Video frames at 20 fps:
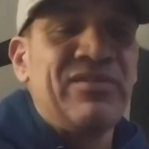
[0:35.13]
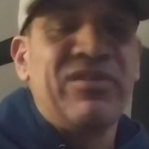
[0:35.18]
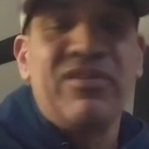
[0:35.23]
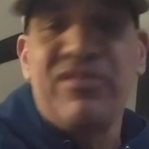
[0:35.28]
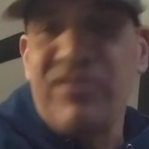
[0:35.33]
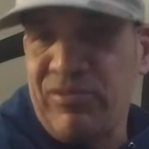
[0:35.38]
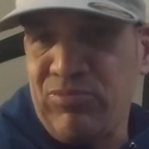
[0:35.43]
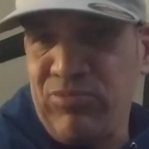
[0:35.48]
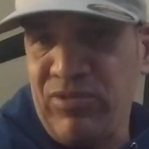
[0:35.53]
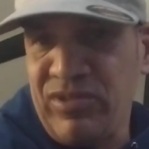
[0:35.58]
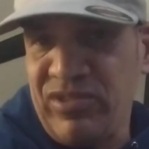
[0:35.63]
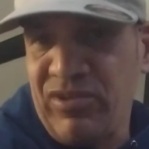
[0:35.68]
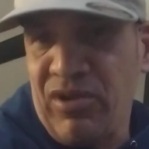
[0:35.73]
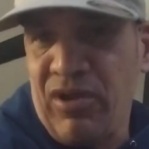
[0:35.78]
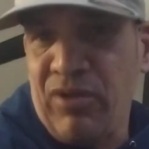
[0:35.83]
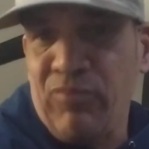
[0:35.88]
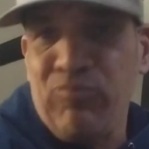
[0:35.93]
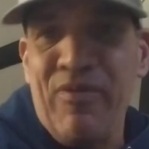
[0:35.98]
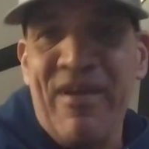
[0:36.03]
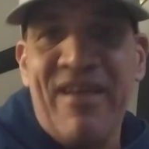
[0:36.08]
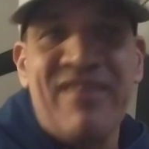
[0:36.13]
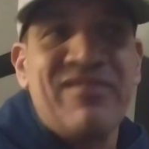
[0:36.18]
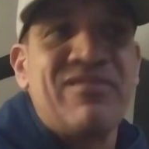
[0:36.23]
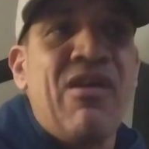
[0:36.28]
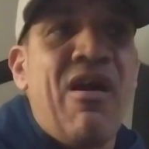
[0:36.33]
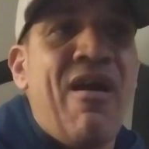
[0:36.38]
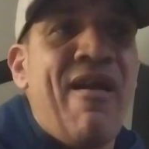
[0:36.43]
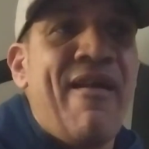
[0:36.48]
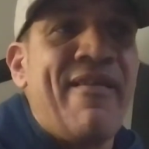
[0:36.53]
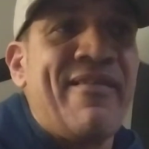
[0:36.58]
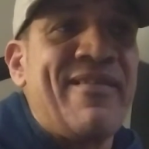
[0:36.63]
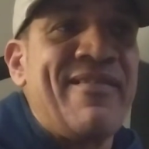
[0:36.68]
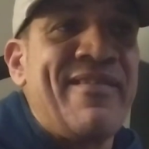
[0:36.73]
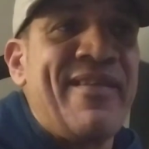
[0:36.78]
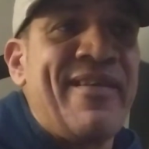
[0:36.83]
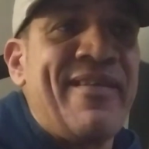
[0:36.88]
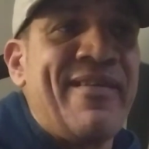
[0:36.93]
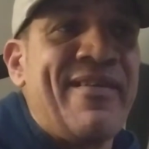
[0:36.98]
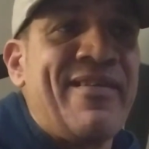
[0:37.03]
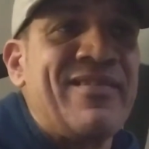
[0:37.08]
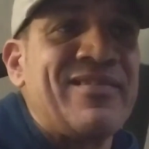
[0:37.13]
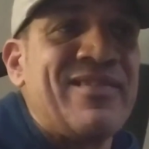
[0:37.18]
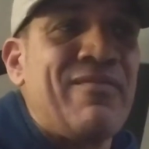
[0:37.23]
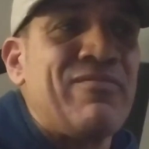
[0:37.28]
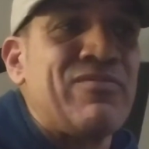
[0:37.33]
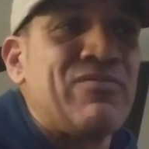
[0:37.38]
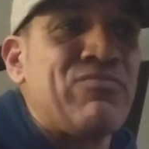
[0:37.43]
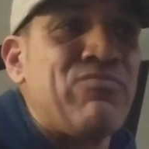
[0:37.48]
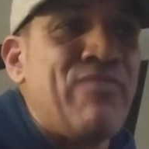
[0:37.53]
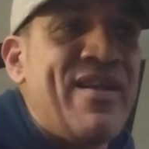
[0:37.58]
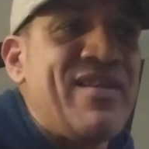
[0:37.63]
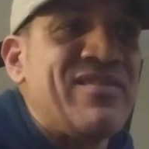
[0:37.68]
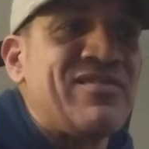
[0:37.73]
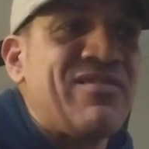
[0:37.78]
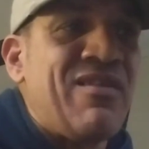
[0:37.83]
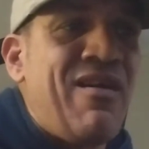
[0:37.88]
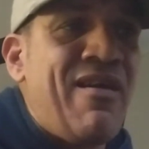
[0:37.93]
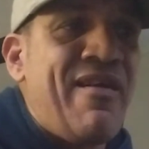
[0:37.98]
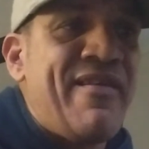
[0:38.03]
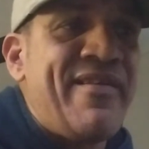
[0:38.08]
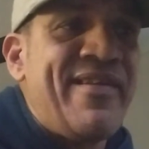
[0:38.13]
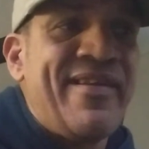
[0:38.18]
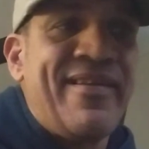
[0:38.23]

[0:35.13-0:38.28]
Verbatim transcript: So this one's called Raised Hard, nigga, because I was raised hard,